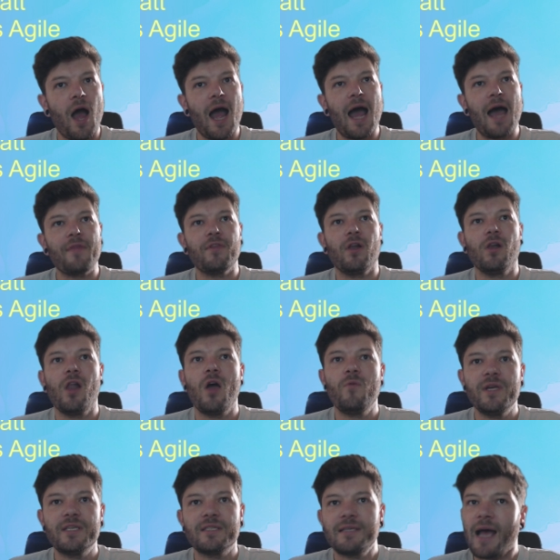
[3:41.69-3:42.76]
at the
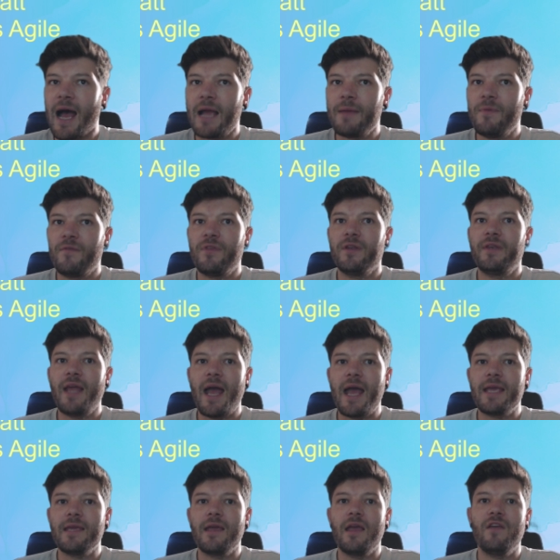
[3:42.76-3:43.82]
lowest time of the
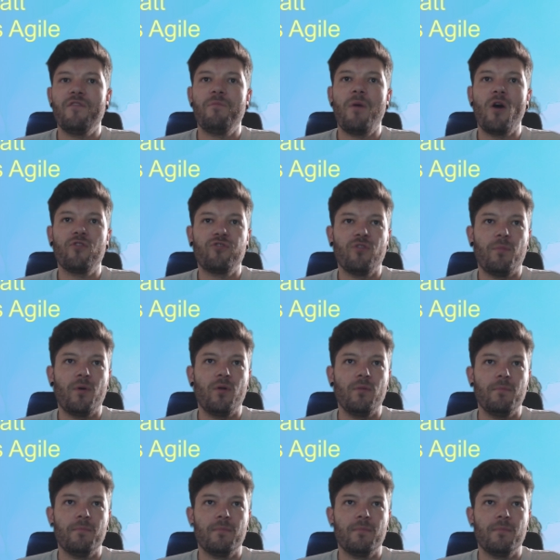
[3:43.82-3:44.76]
day if possible.